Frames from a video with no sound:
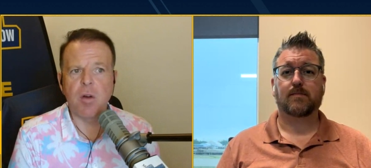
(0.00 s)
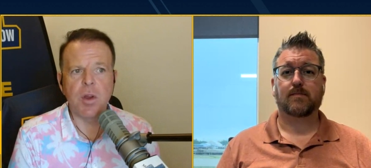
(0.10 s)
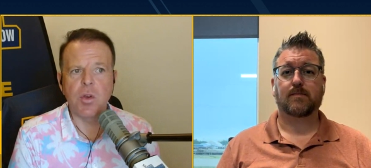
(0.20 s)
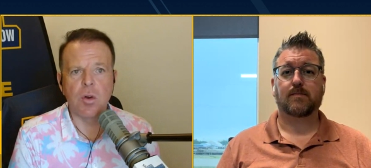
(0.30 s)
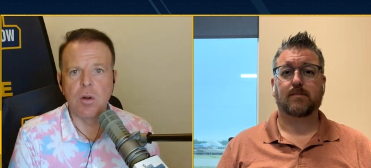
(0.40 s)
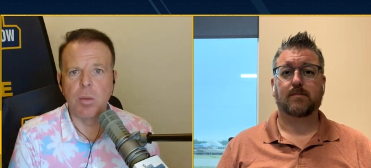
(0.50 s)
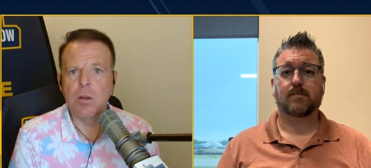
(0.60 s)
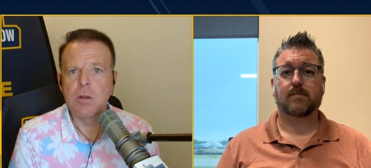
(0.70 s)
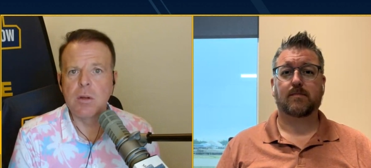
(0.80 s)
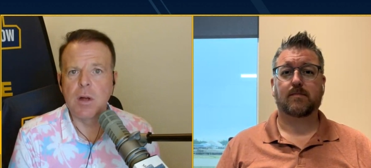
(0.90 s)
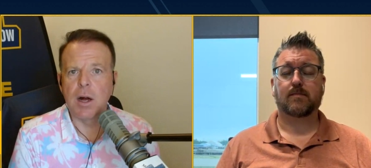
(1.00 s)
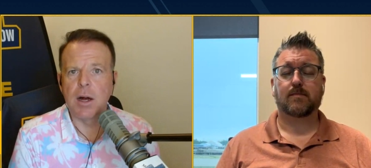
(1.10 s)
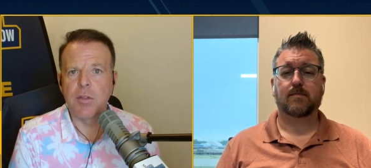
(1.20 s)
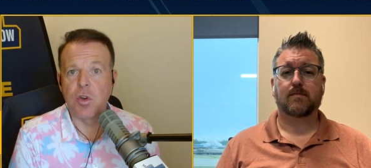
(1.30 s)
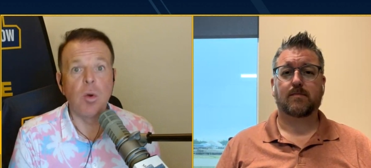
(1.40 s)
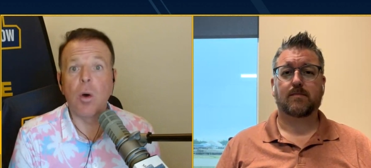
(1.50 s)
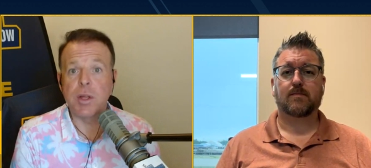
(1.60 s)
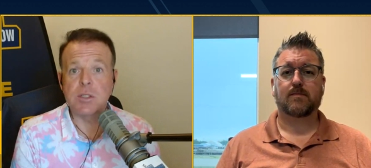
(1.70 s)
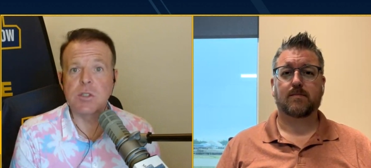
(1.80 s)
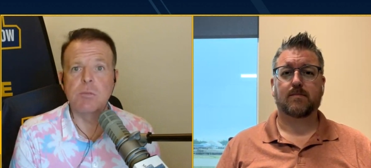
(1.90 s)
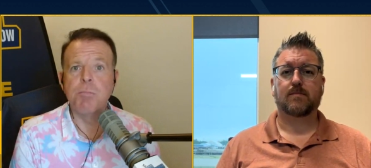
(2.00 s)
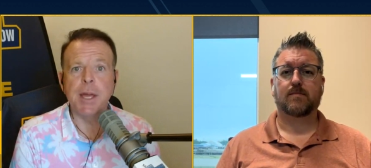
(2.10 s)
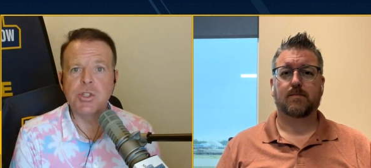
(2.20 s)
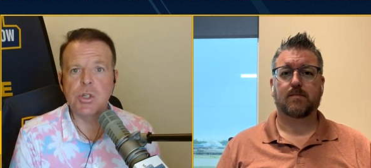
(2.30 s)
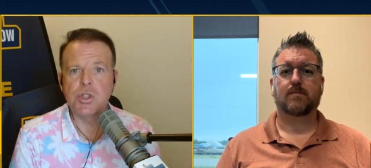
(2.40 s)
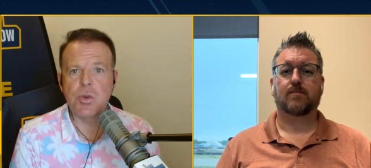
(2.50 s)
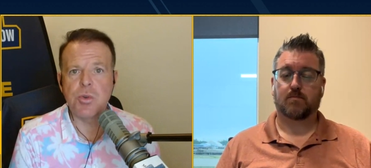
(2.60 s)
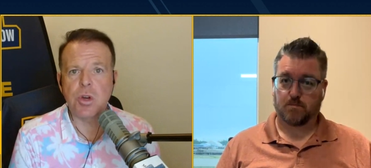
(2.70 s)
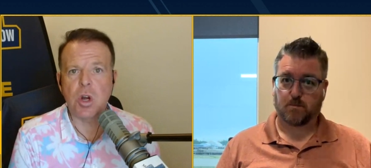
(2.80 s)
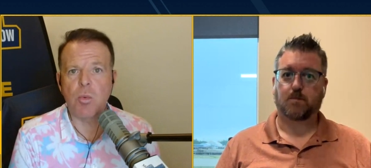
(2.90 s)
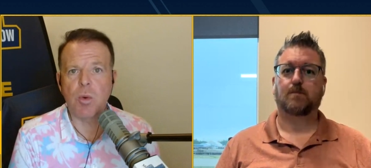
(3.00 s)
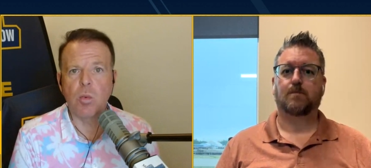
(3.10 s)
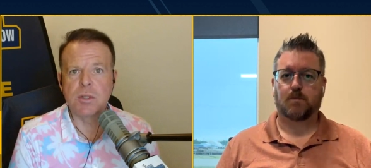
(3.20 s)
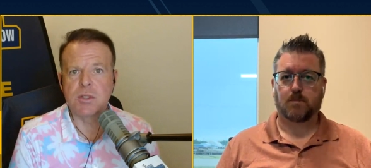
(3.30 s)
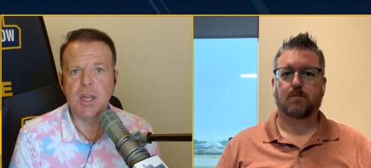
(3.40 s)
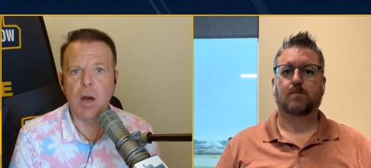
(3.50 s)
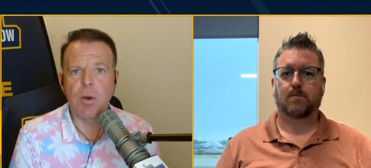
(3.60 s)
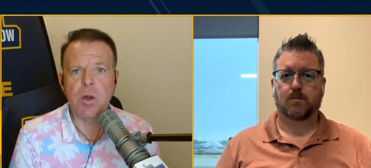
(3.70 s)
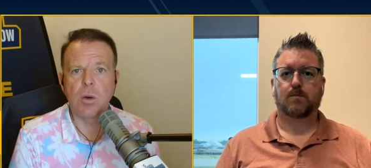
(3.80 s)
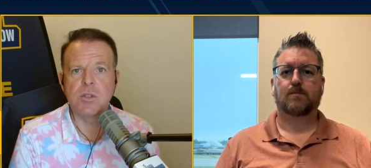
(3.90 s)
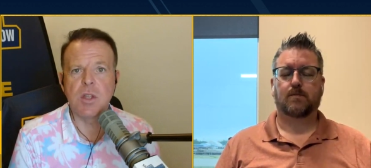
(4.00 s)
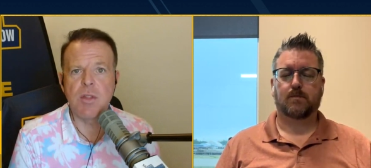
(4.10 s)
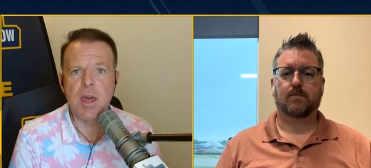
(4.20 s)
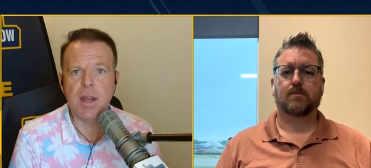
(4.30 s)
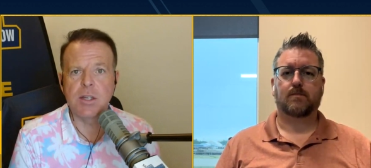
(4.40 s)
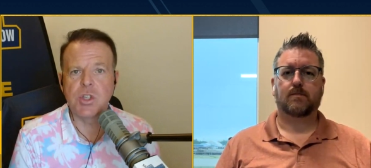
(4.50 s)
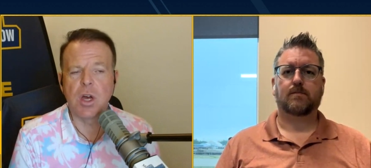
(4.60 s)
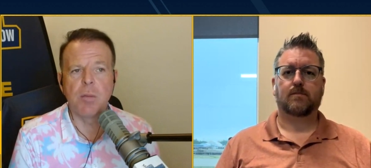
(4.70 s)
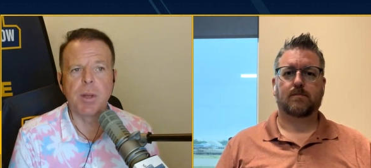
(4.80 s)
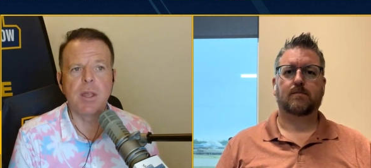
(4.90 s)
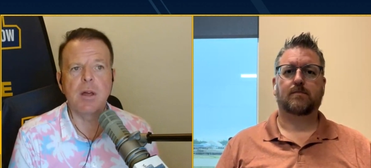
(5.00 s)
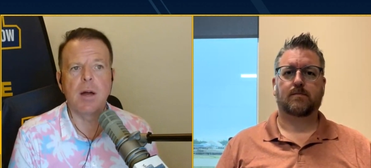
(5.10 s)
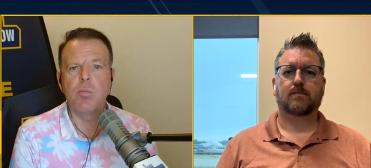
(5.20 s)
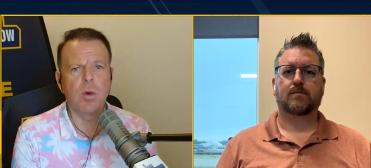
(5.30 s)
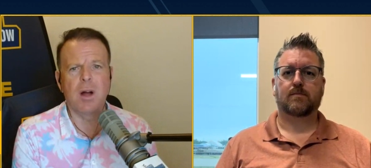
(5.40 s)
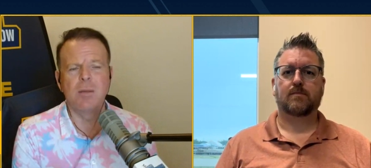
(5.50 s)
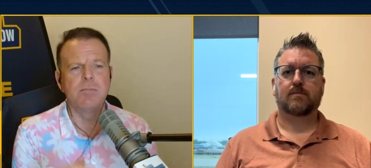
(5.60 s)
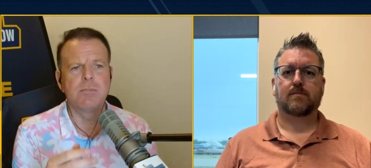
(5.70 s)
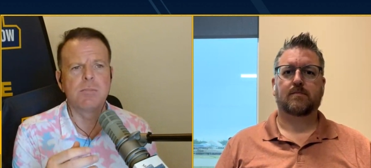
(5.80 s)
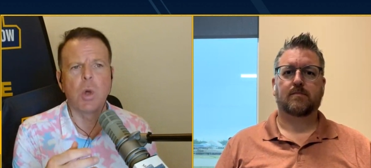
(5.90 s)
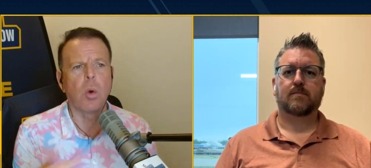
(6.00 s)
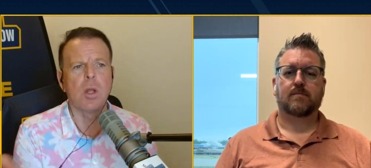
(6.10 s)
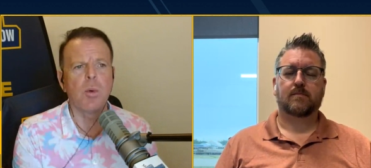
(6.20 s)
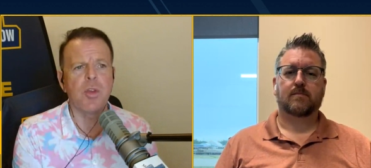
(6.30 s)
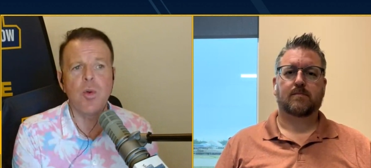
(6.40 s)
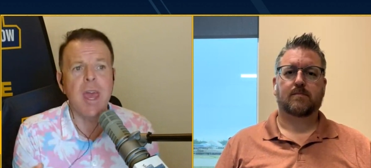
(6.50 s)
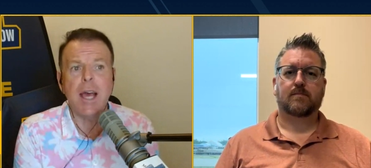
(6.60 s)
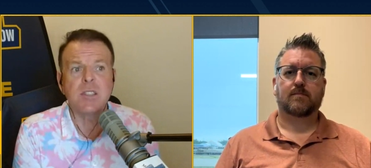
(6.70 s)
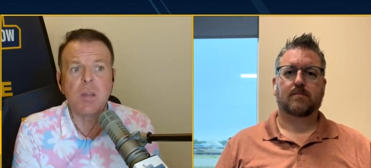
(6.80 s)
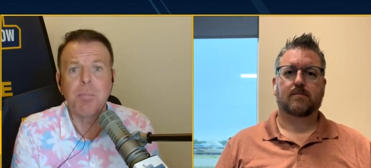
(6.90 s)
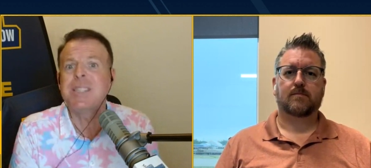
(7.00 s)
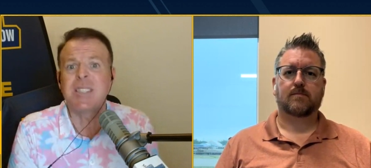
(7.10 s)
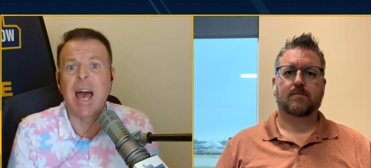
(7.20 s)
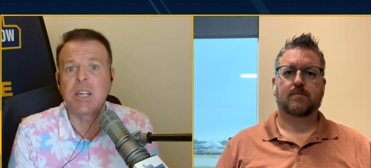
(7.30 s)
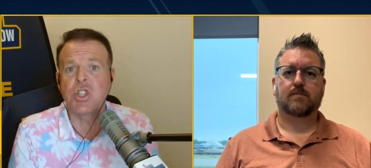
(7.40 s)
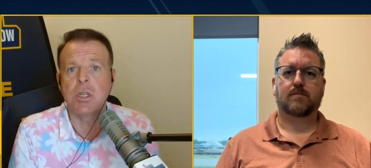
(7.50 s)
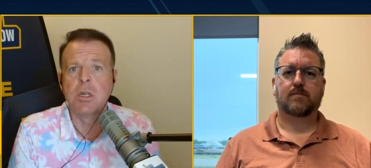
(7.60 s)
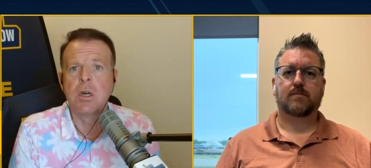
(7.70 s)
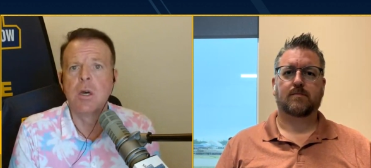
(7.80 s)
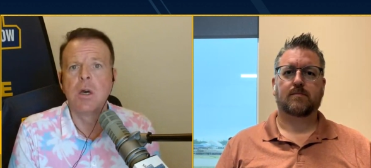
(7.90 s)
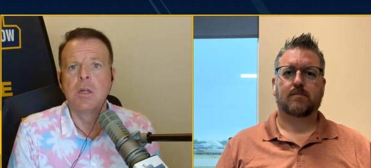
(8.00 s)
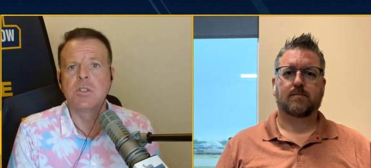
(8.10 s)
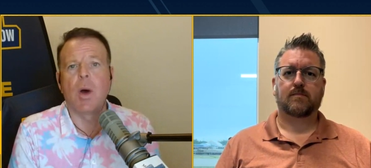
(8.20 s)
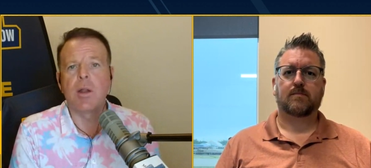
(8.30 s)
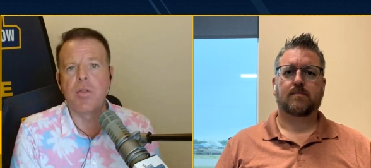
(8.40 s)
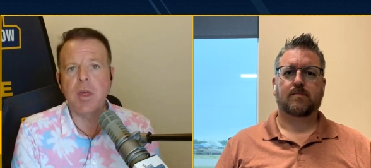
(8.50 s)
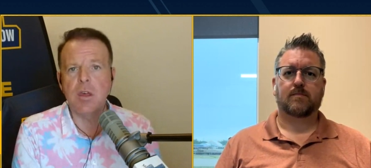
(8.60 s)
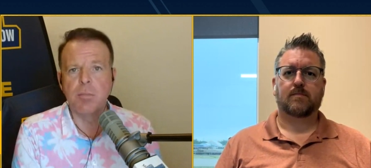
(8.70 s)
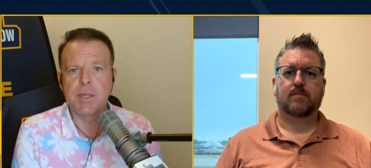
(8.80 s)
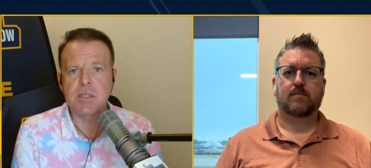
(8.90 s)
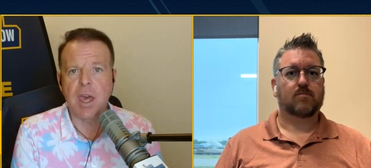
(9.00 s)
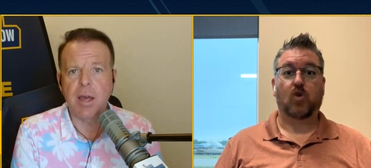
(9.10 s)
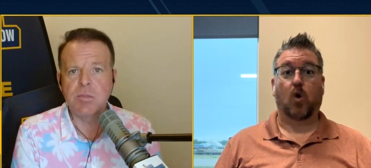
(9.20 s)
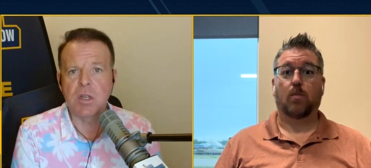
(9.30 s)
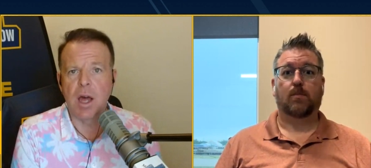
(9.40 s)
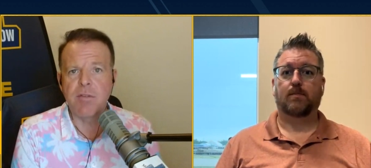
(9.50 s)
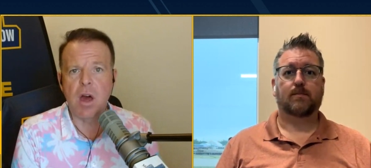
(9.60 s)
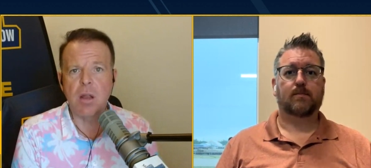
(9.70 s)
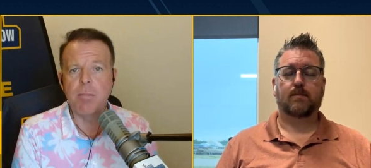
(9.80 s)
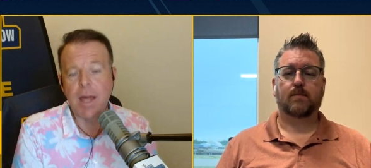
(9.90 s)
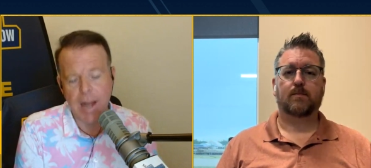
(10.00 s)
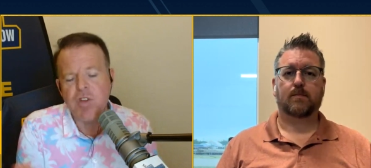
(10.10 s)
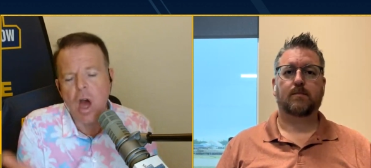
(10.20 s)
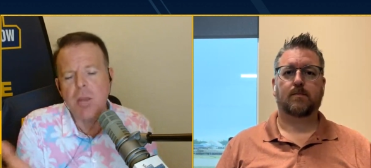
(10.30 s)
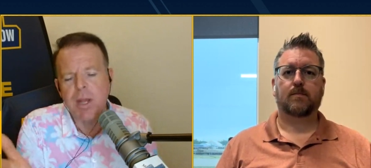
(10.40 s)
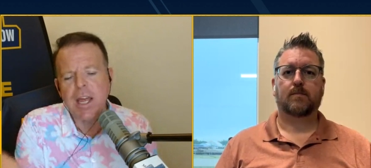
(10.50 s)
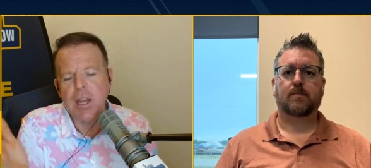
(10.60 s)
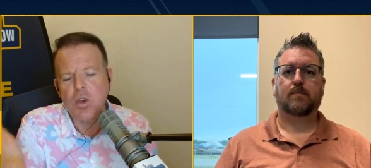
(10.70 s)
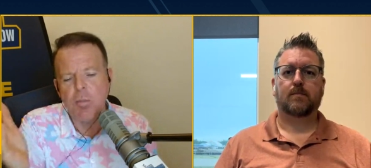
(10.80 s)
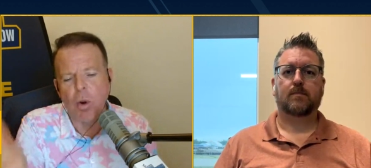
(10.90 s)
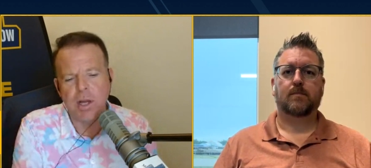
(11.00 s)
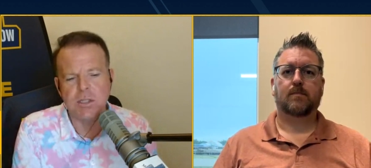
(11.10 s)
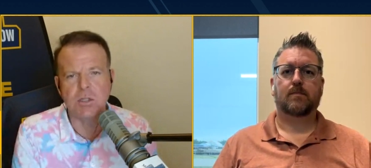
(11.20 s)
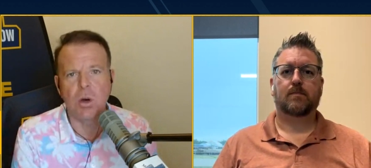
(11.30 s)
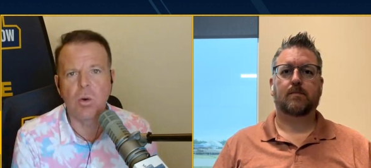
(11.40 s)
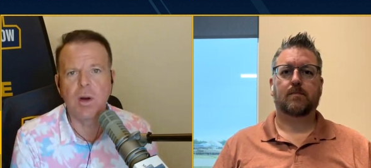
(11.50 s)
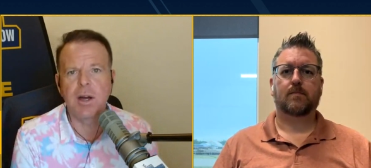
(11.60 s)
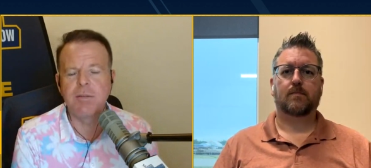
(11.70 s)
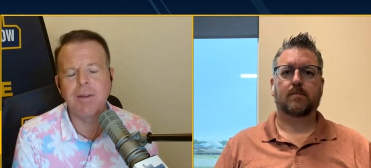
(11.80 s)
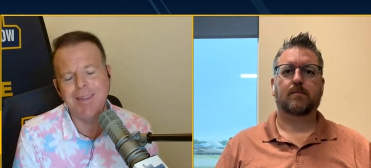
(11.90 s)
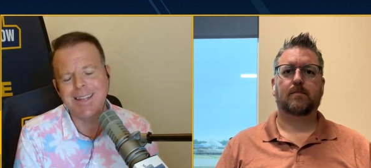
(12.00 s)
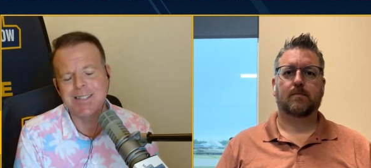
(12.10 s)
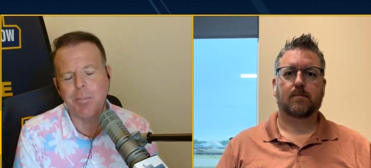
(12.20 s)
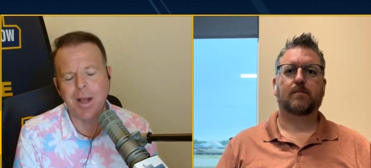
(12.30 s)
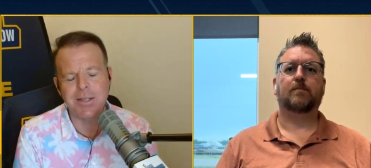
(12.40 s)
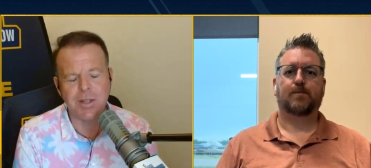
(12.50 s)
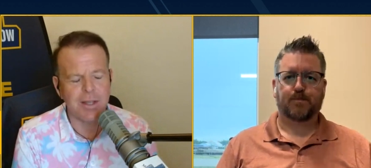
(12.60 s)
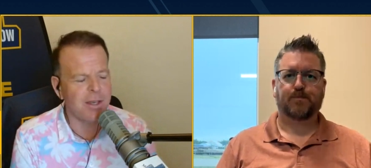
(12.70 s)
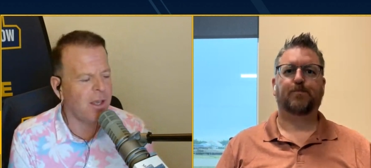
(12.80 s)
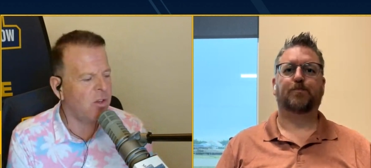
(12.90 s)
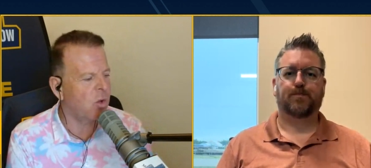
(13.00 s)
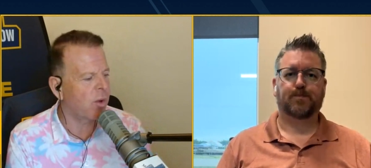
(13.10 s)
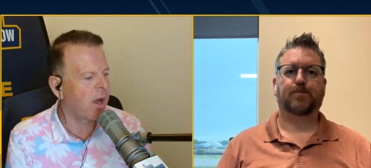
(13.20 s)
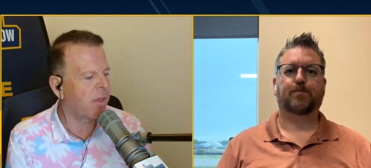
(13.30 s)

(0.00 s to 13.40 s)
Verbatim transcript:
Speaker 1: been very durable throughout his major junior career. We'll see how it goes in the NHL, but I'm totally with you. He hasn't missed action, so I don't think he'll miss games. And I've got him at 82 points. So not surprisingly, Dean,